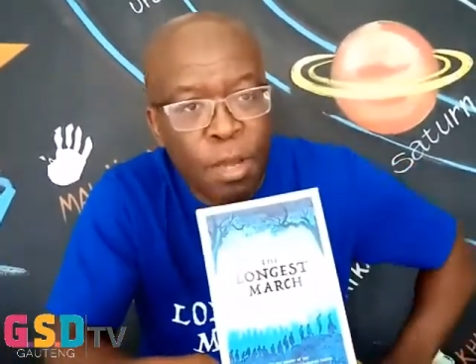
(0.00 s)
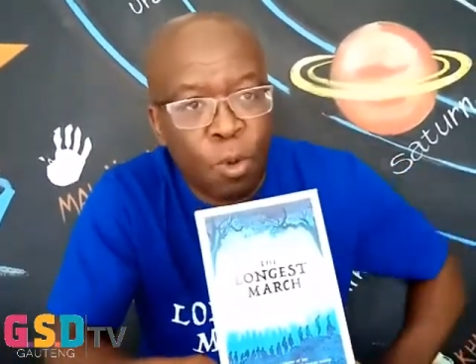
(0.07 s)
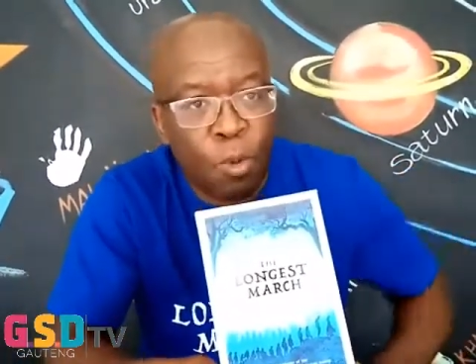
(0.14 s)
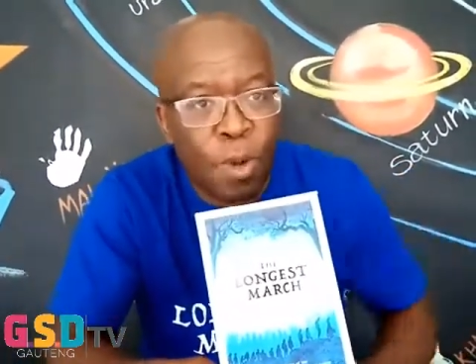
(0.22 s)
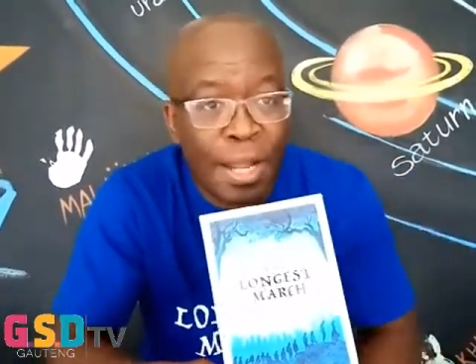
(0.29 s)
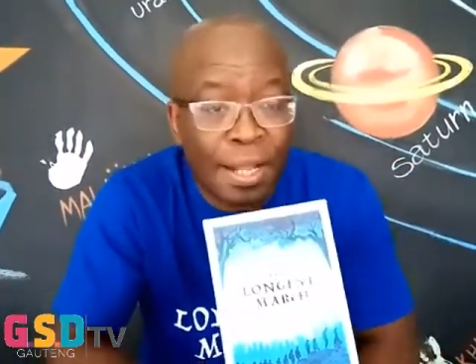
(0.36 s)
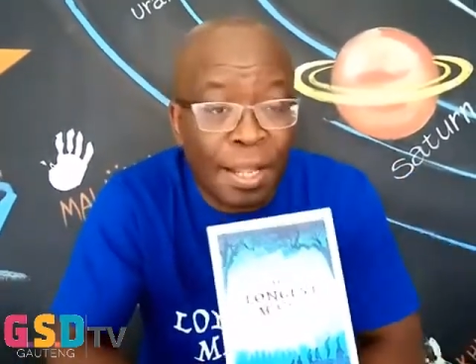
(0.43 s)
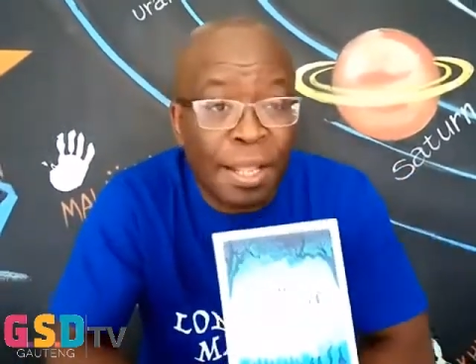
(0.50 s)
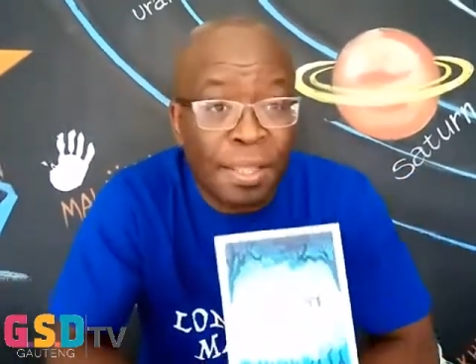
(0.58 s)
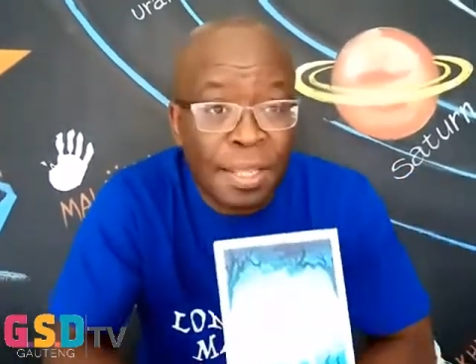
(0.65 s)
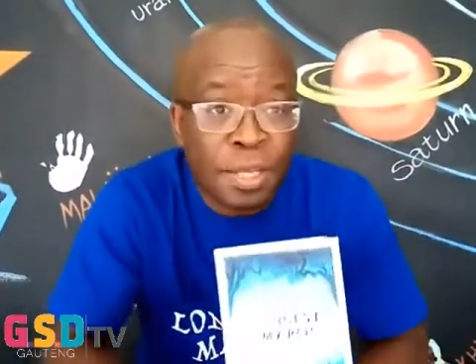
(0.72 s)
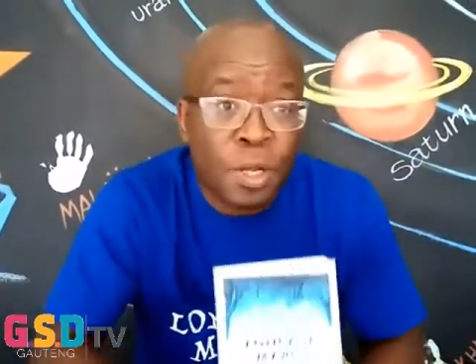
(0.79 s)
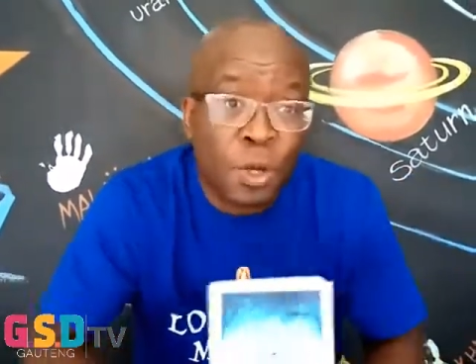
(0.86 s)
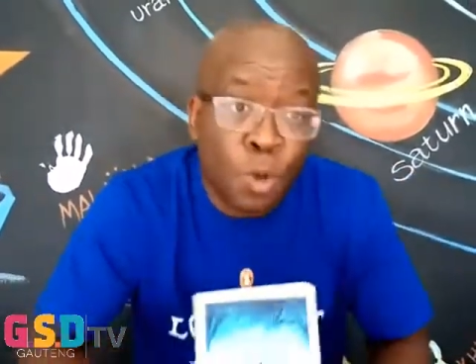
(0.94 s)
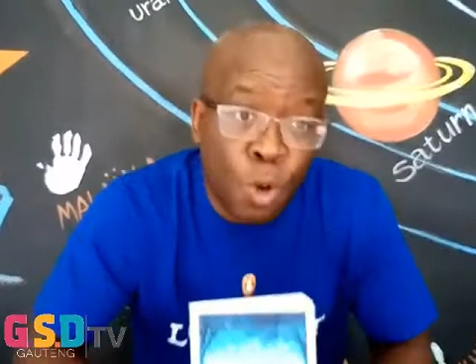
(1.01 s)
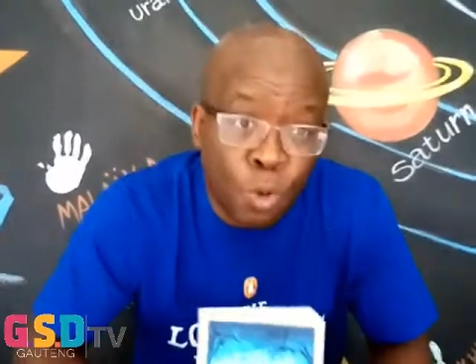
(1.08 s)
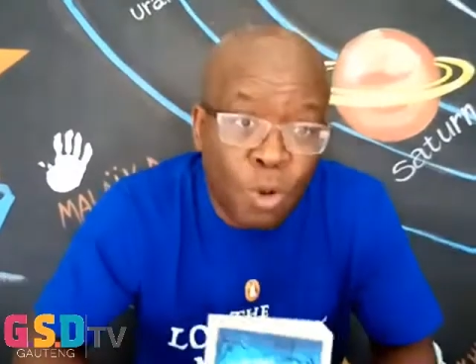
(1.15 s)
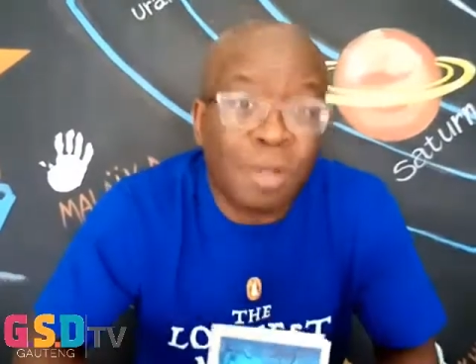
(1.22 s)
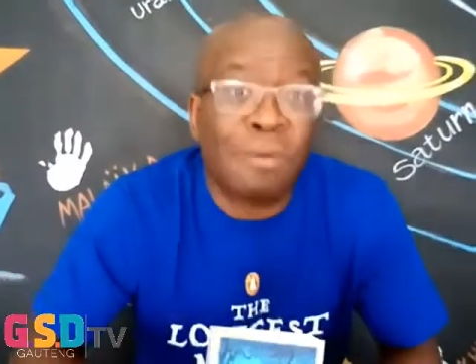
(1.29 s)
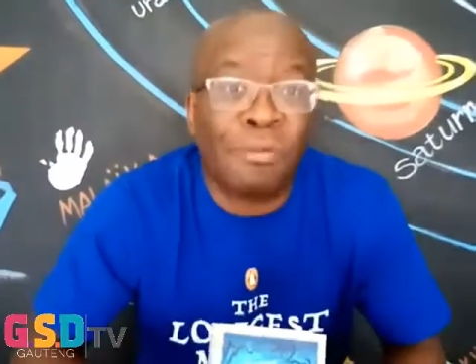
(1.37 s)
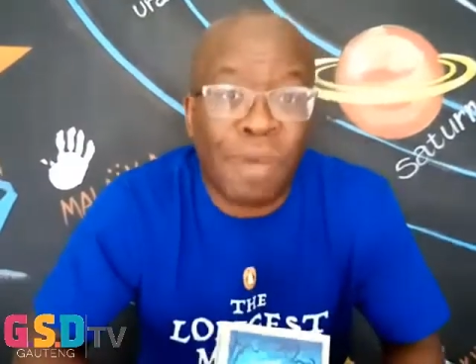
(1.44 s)
Well, this
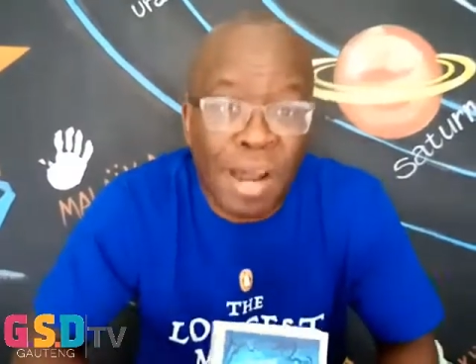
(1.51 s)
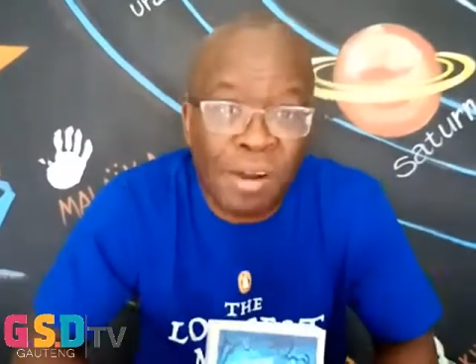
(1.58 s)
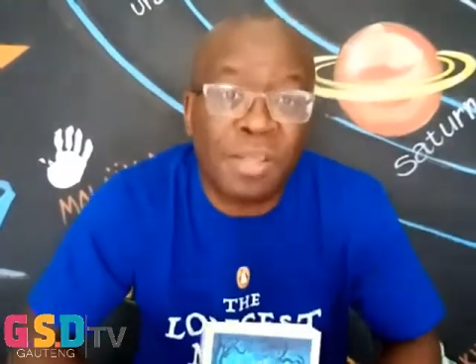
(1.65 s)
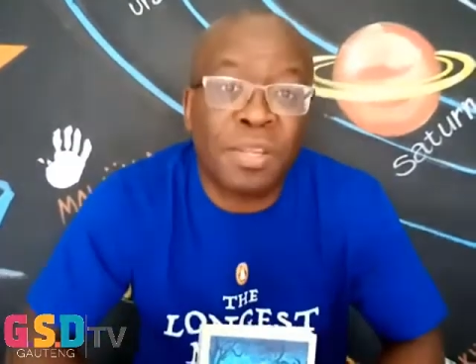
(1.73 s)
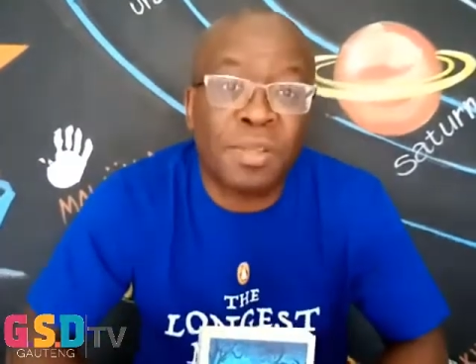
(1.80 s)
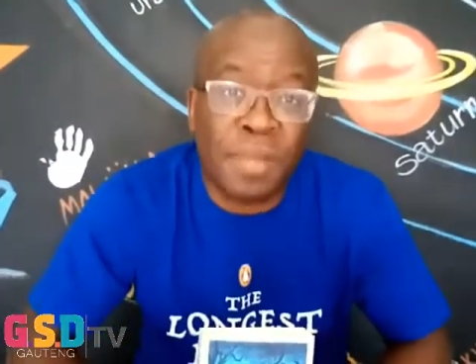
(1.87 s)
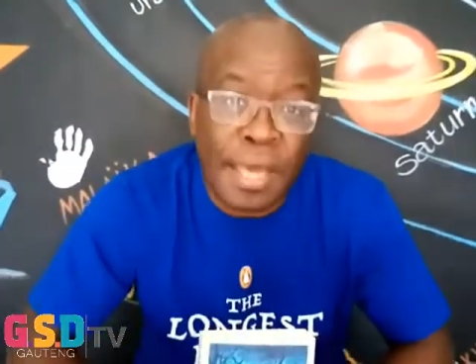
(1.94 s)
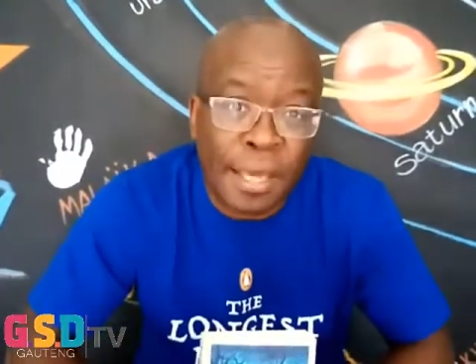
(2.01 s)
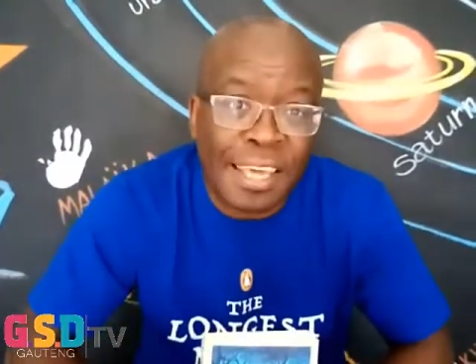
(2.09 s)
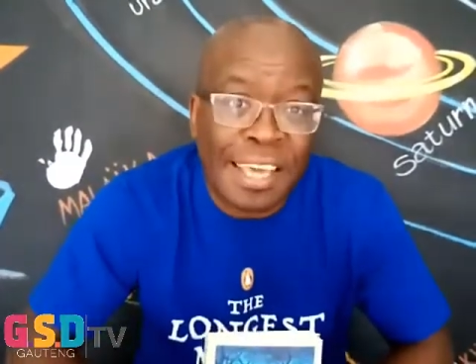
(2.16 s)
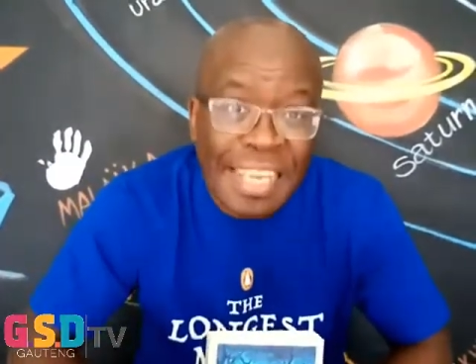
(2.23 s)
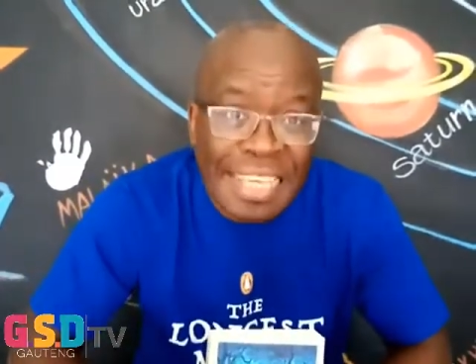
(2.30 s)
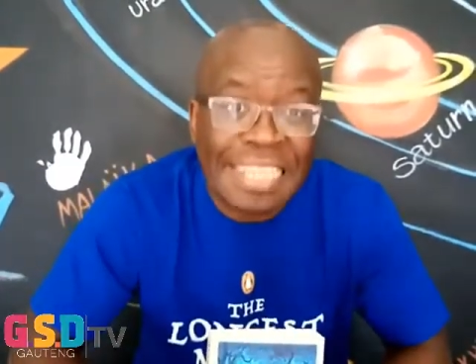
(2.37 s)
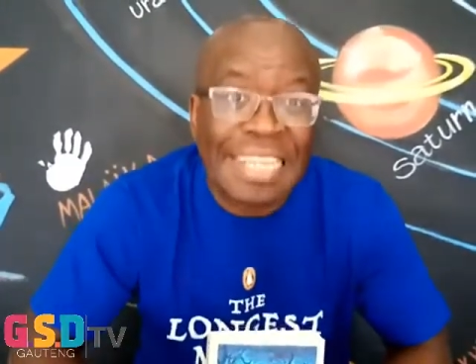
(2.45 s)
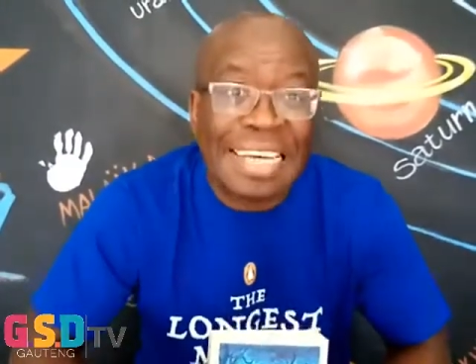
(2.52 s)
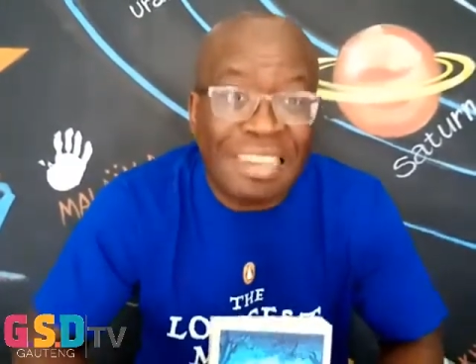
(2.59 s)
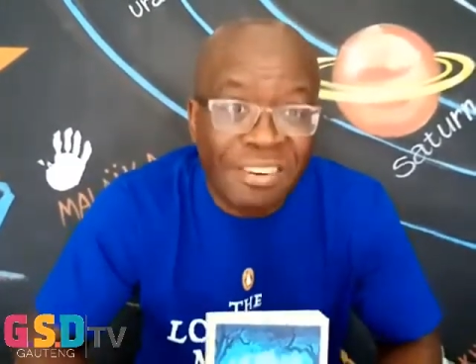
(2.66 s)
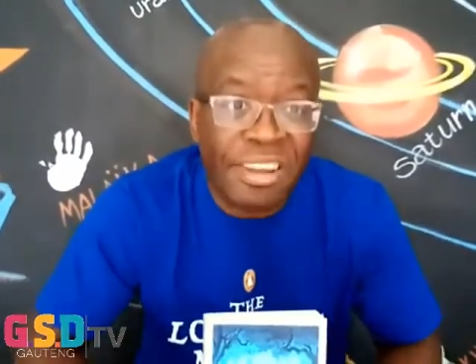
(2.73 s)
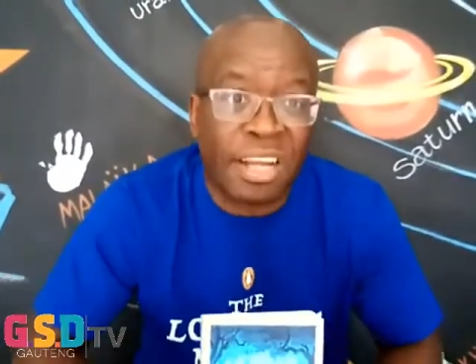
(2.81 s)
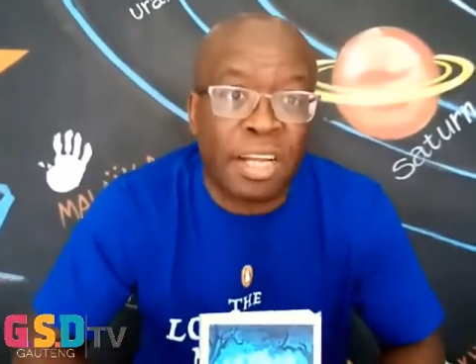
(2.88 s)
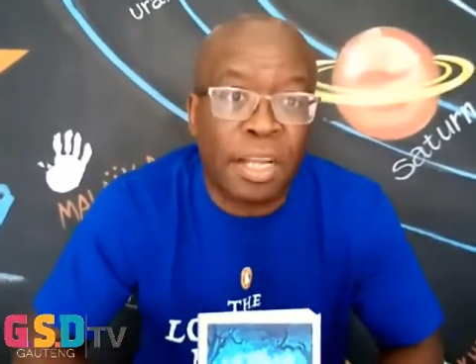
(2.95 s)
coronavirus thing is
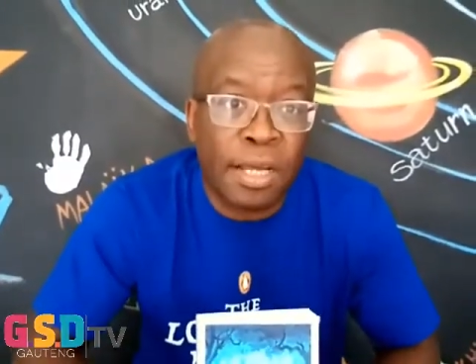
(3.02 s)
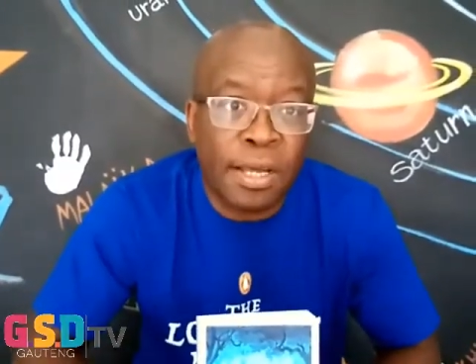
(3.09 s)
real.